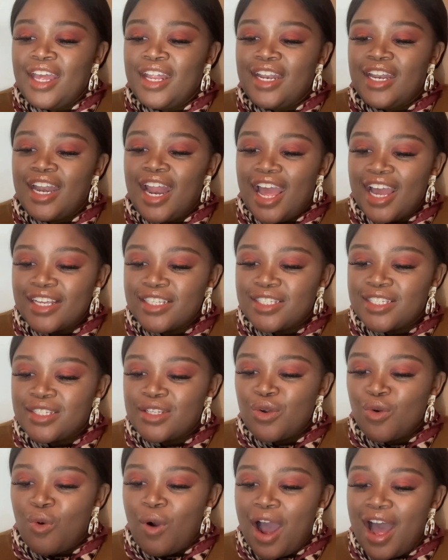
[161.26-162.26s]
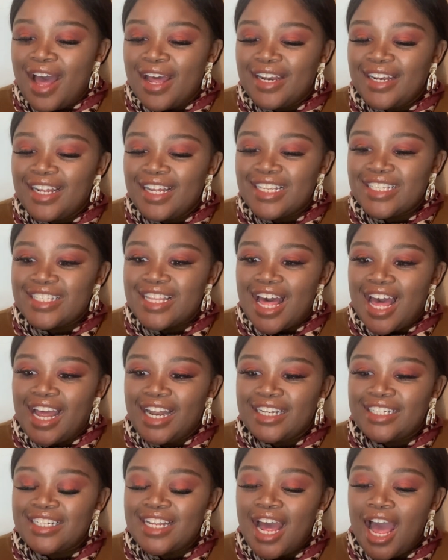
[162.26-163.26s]
Next one is
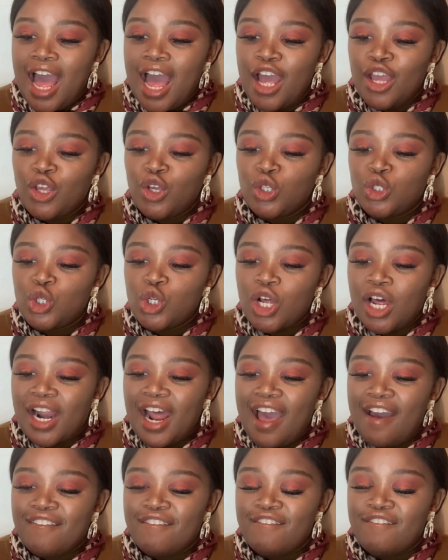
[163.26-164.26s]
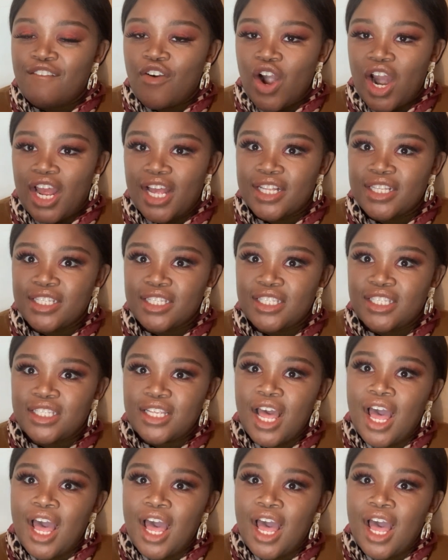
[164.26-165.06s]
that you do not have friends.